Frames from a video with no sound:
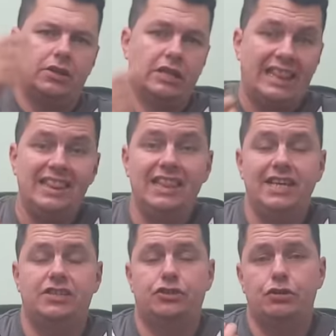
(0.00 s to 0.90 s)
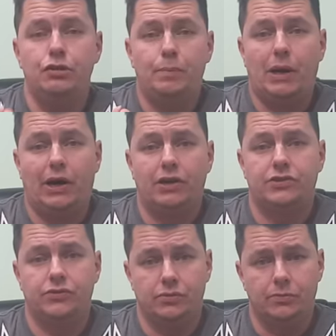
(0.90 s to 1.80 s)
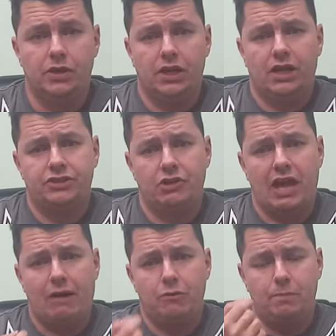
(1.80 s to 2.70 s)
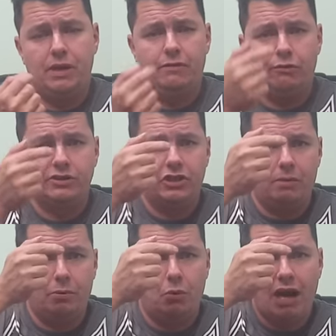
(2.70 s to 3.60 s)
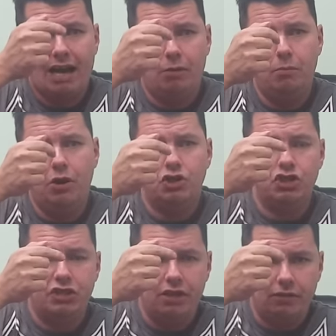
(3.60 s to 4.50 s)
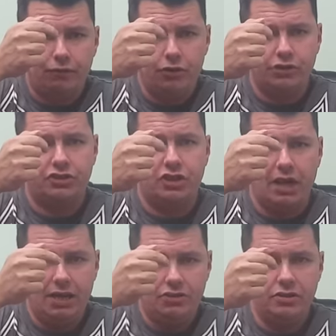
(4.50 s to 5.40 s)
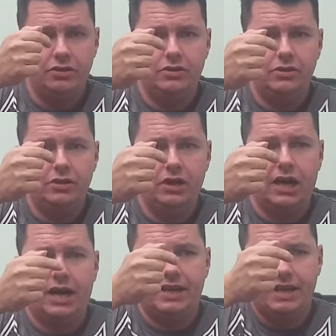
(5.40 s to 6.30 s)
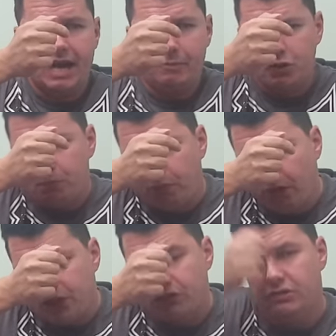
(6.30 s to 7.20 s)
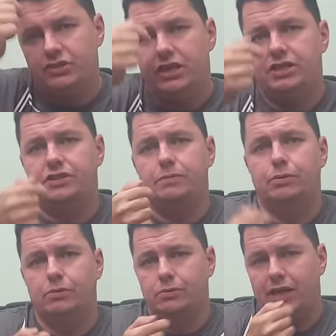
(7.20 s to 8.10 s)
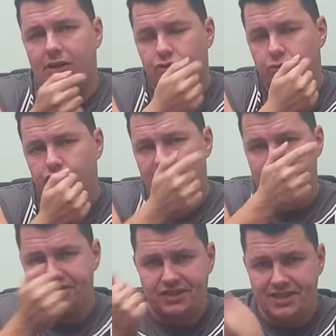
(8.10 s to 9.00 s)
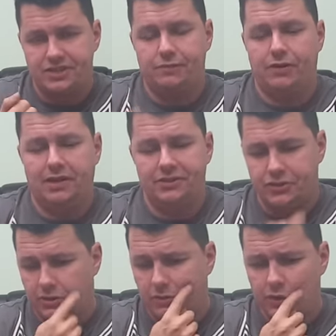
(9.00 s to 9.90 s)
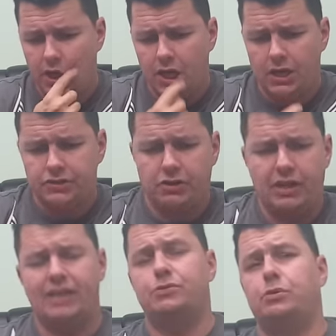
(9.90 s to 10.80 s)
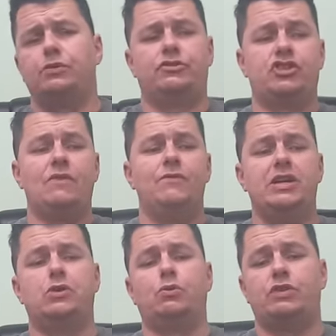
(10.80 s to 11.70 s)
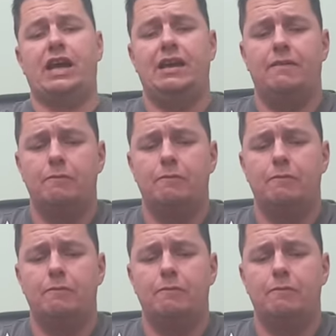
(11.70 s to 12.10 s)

at least two parts of them. So that would be, for example, how much is in the first stage, and then how much pressure is needed to pull the actual second stage to fire the shot off. So that's what was generally called a